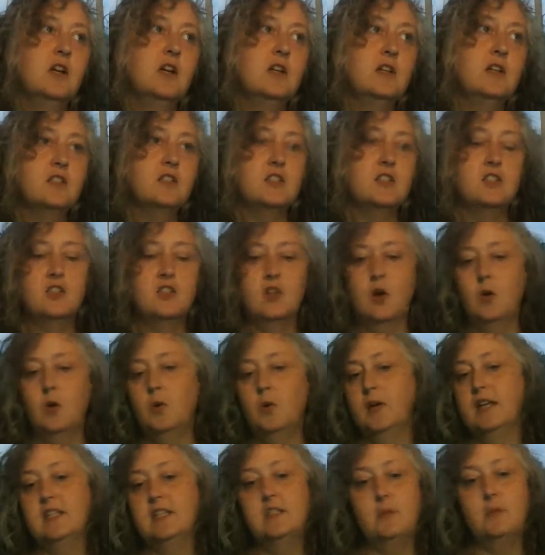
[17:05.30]
so
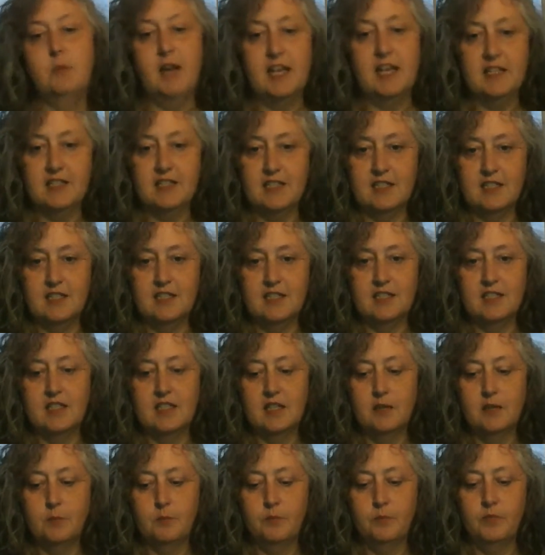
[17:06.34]
independent
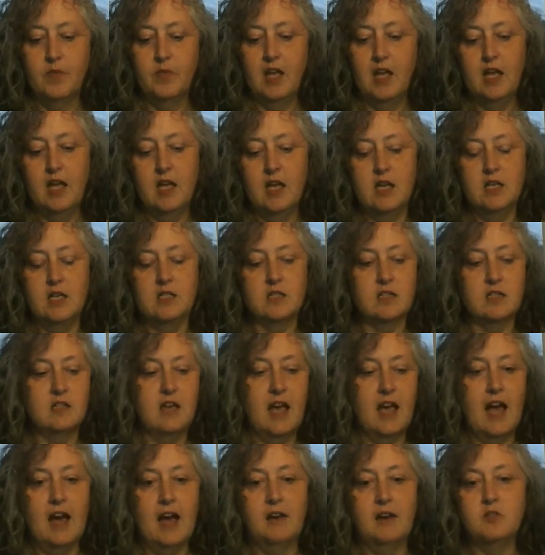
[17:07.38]

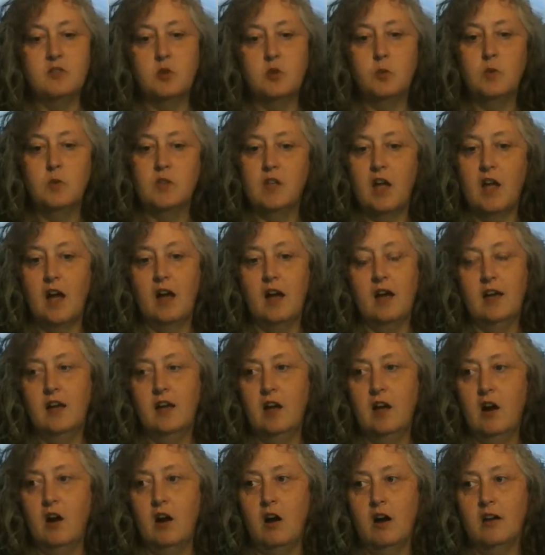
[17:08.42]
have to rely
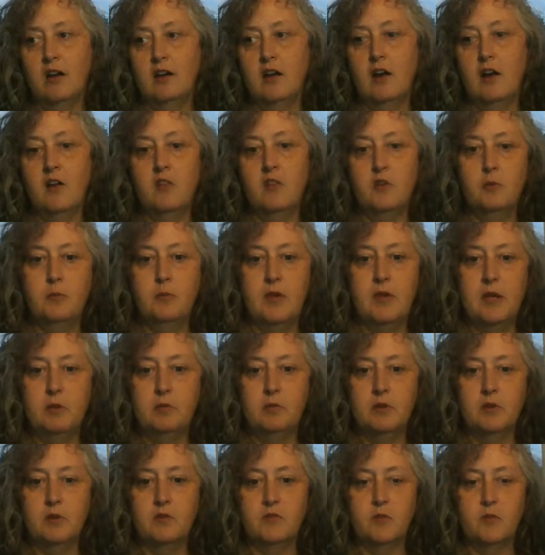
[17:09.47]
on other
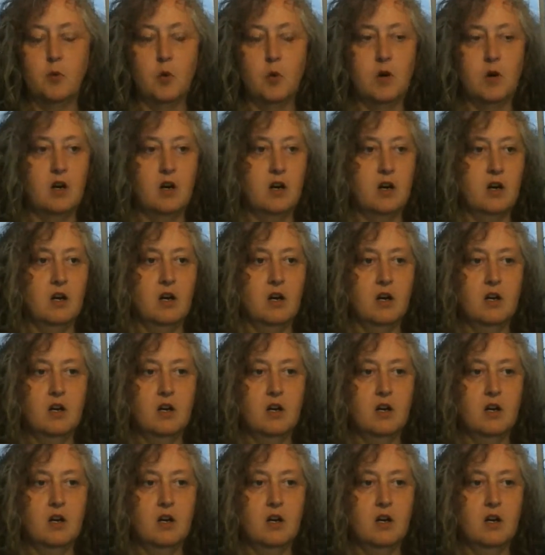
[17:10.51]
people for